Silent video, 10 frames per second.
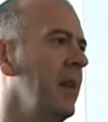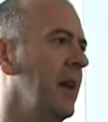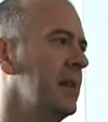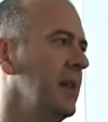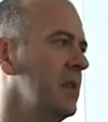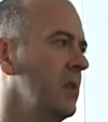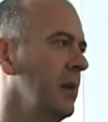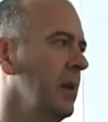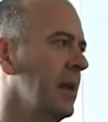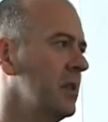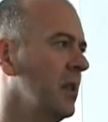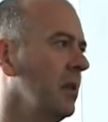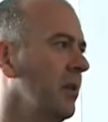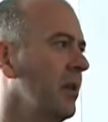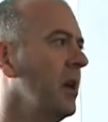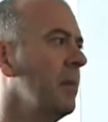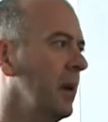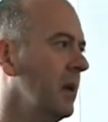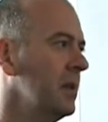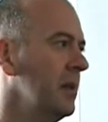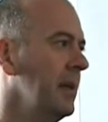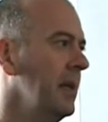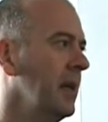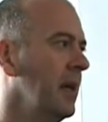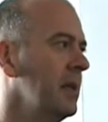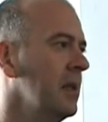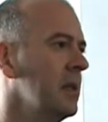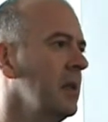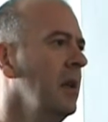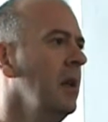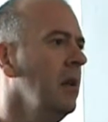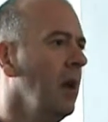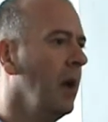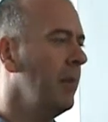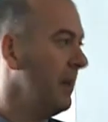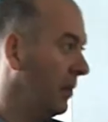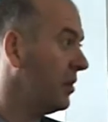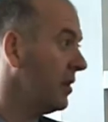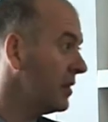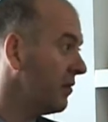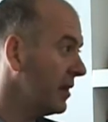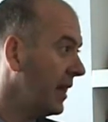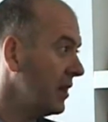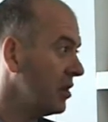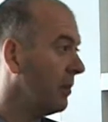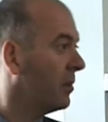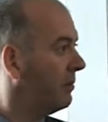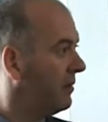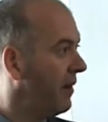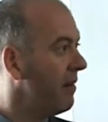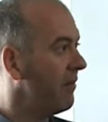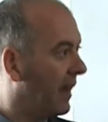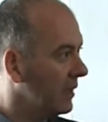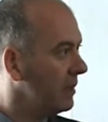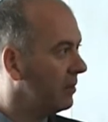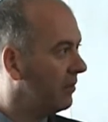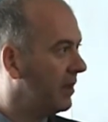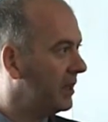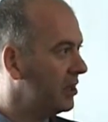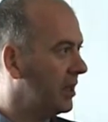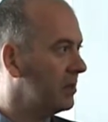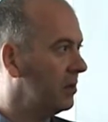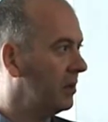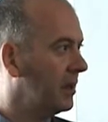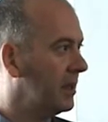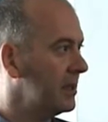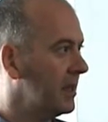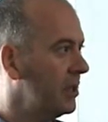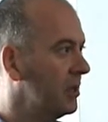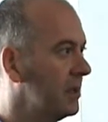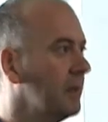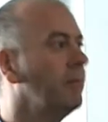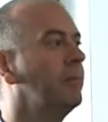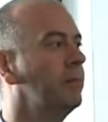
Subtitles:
having access to external third-party mediators, people who do this for a day job, can be very valuable for NHS organisations.